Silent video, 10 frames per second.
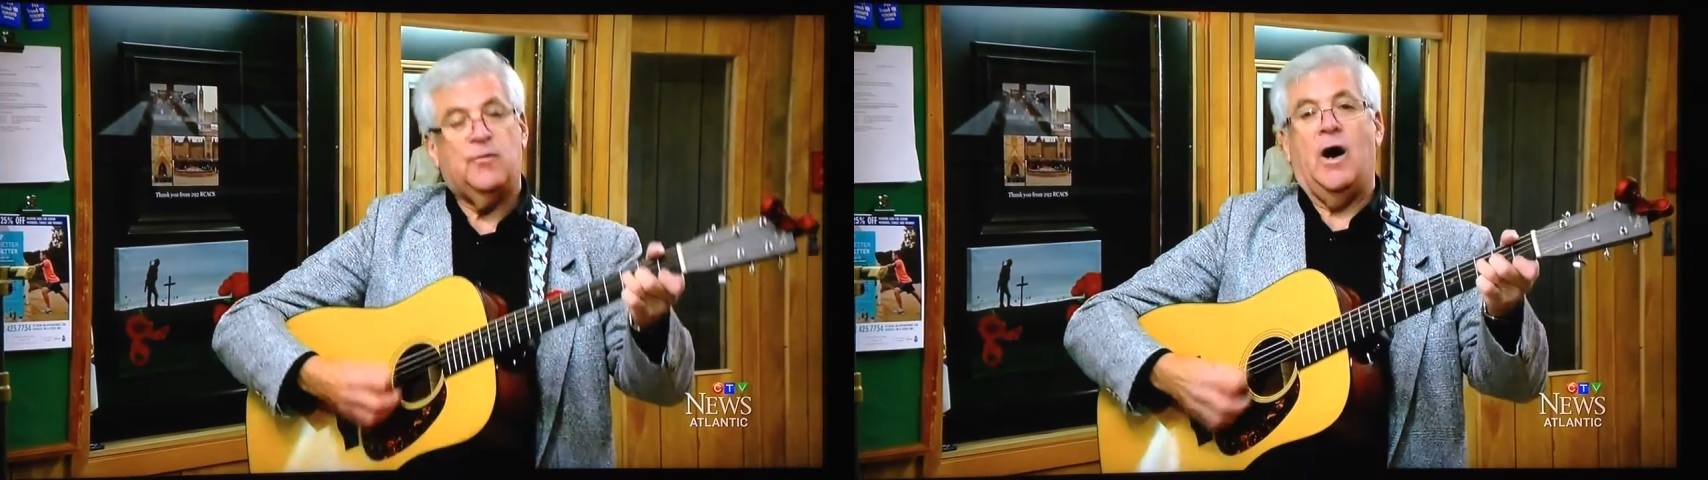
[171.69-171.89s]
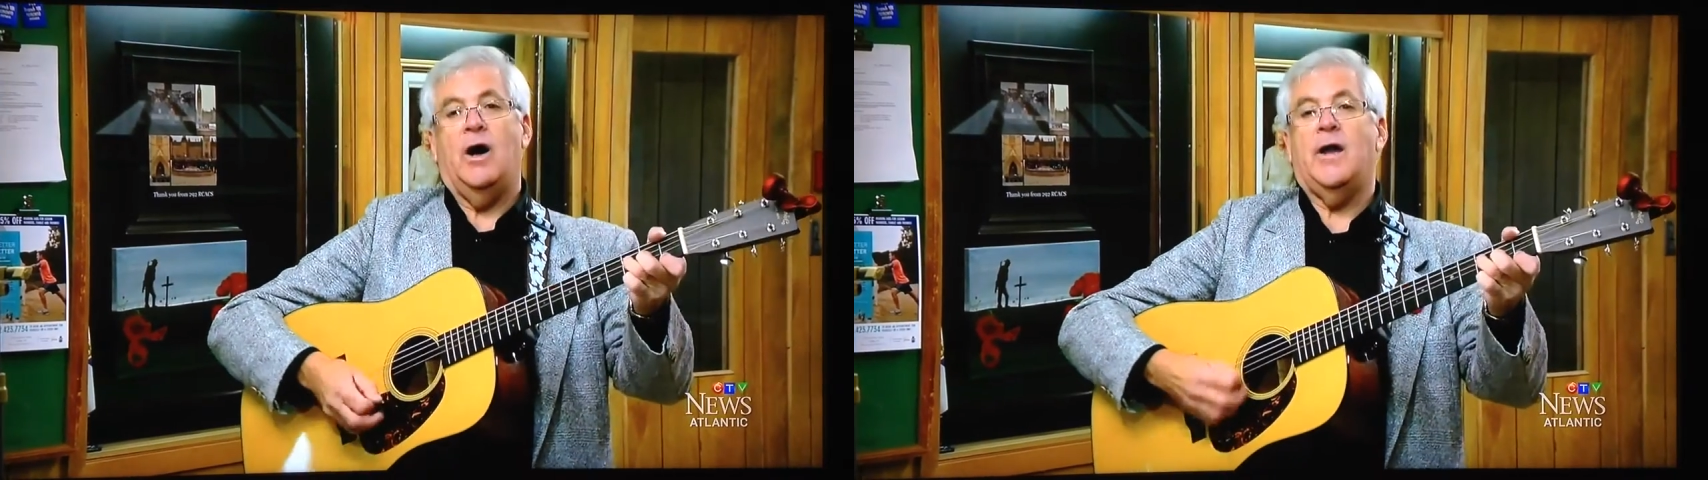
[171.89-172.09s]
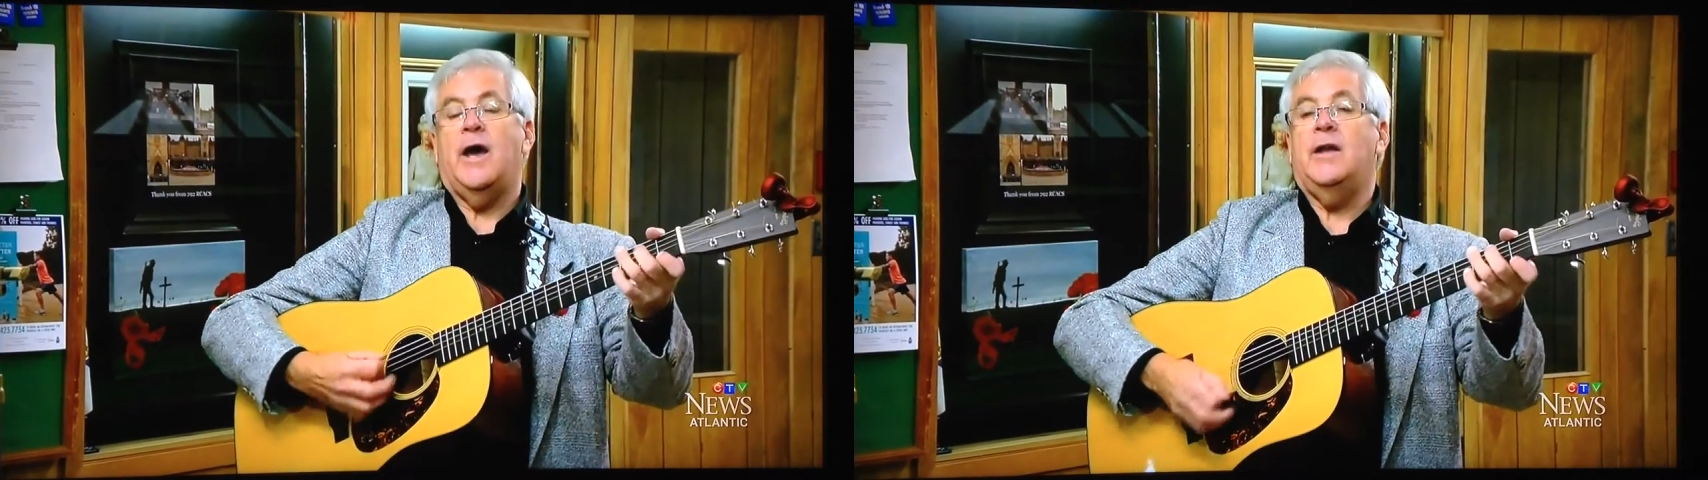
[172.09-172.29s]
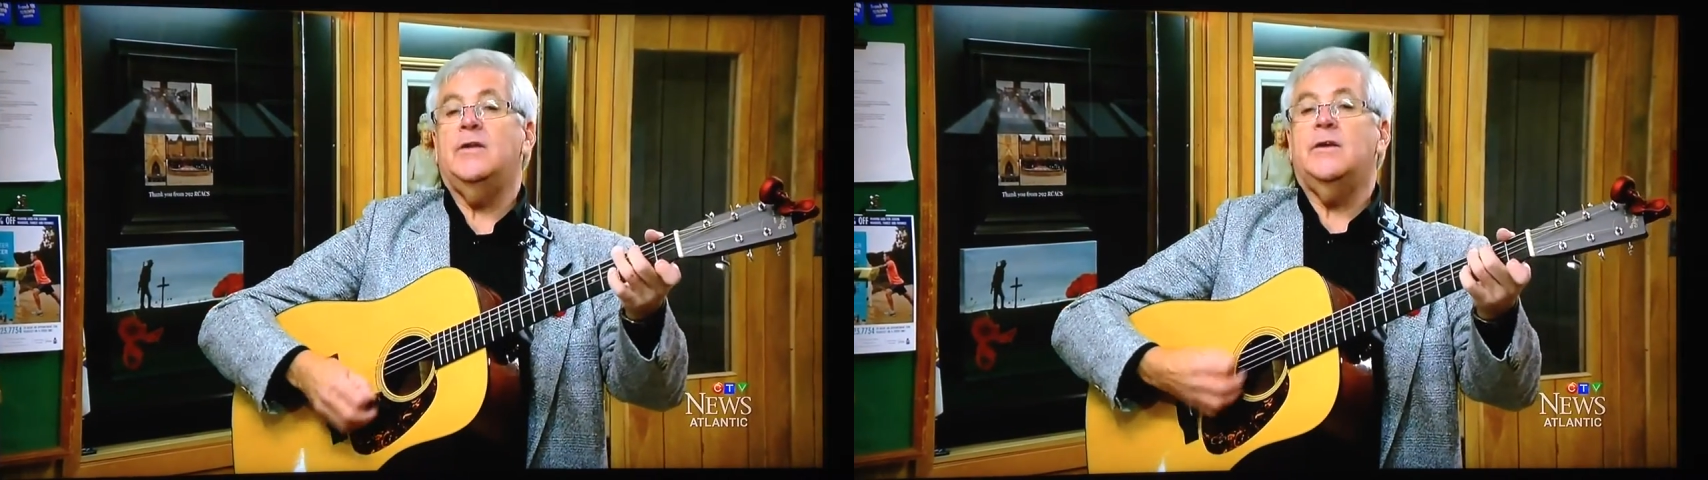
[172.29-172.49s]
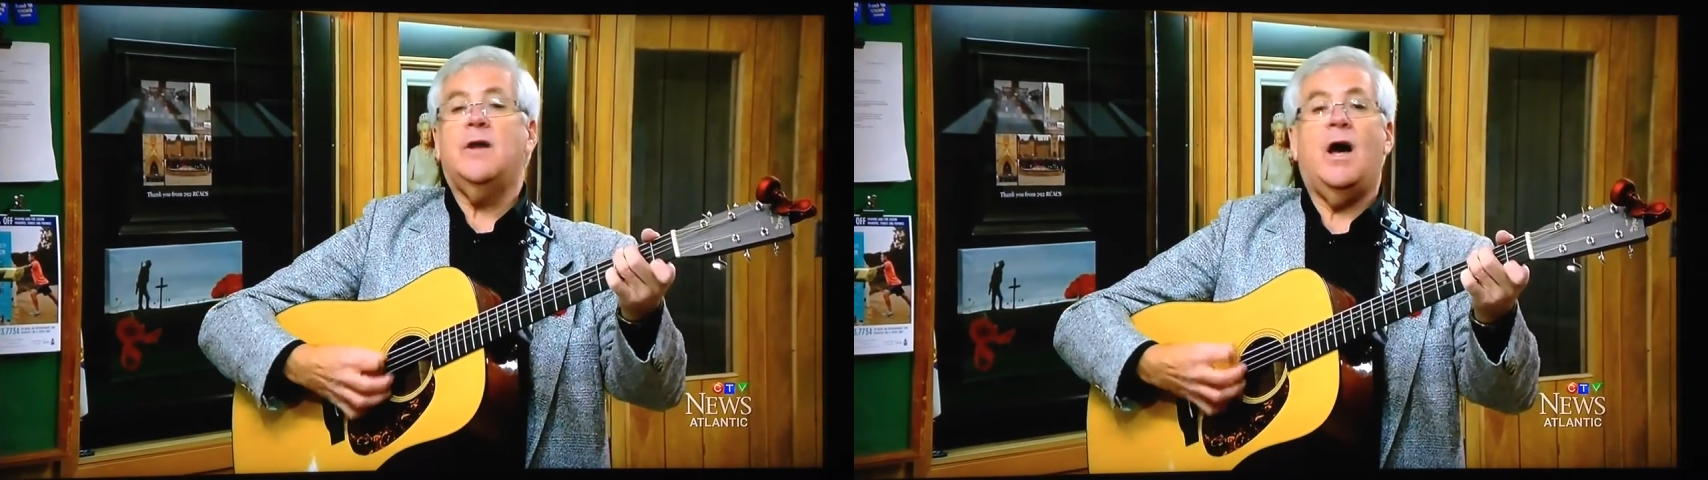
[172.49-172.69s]
fought
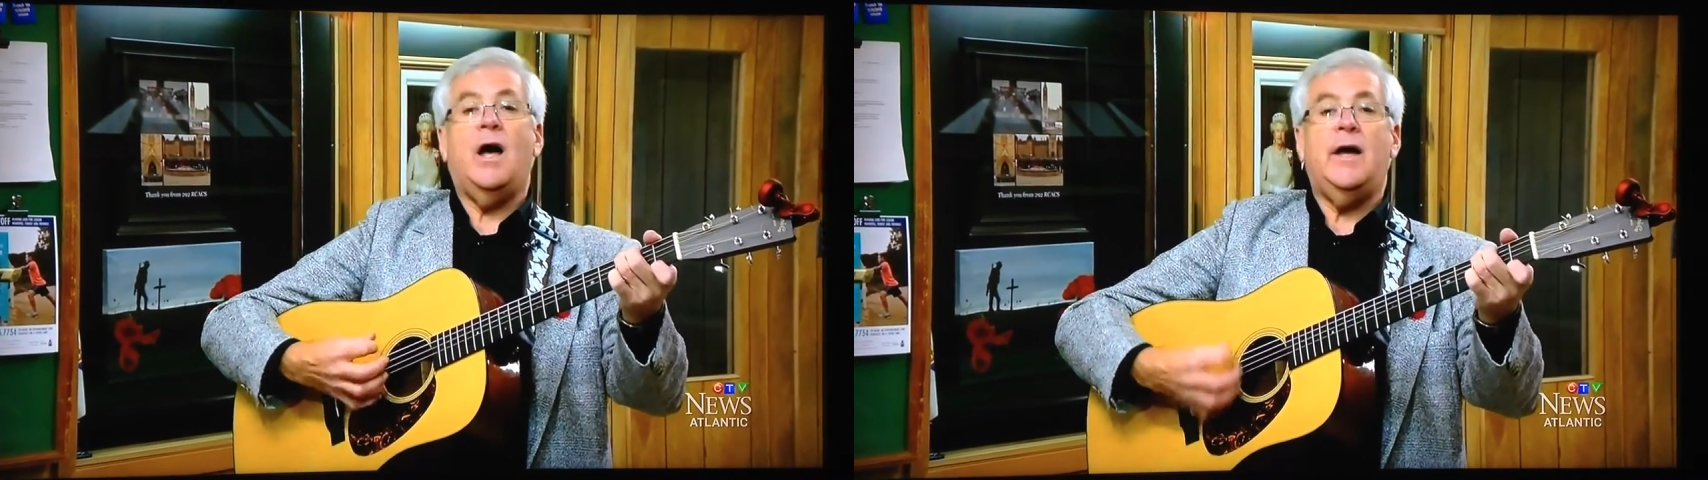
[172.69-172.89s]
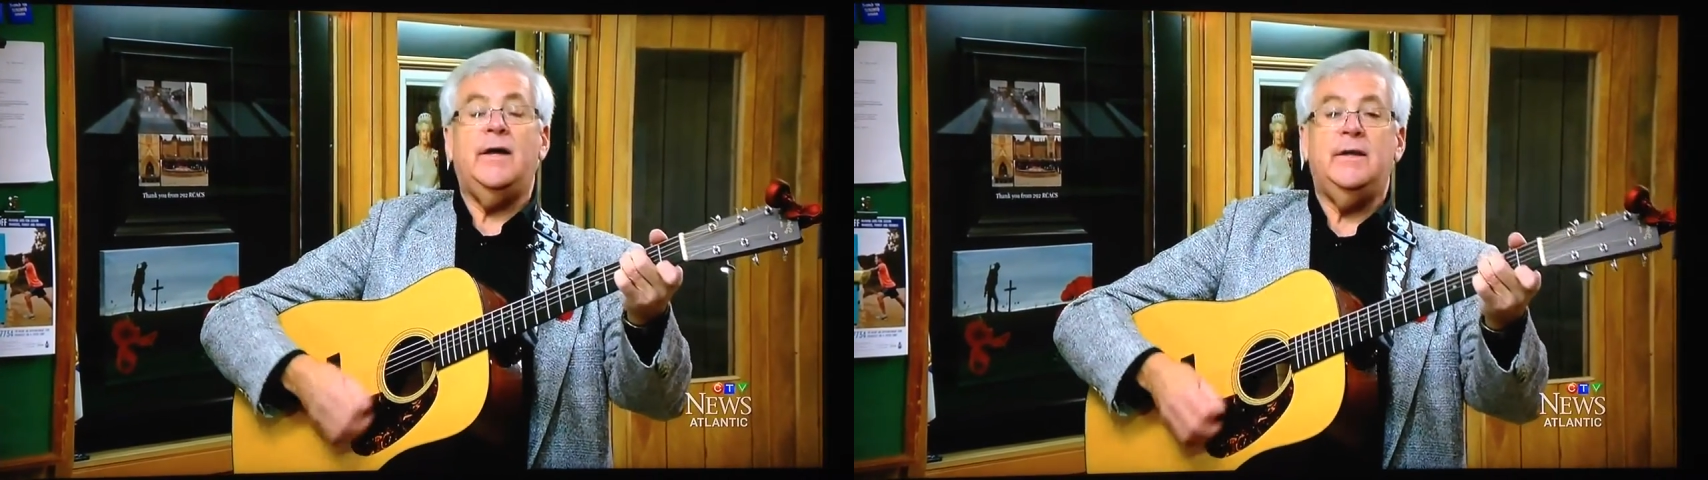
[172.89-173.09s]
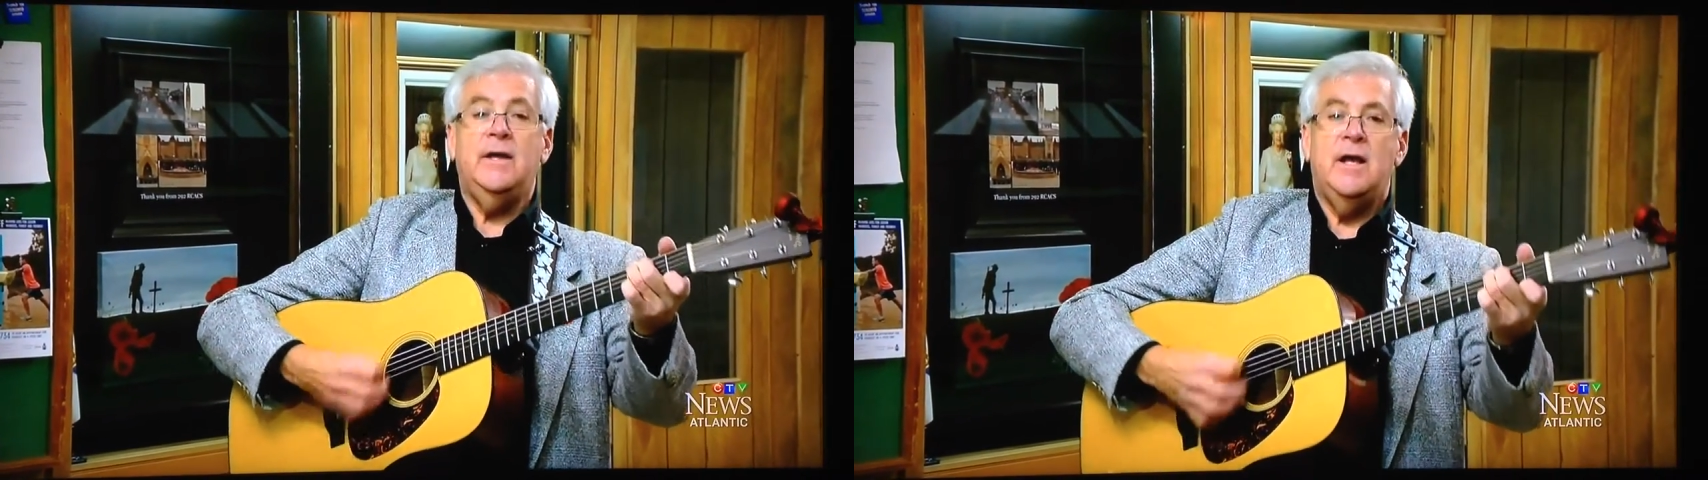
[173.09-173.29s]
and died.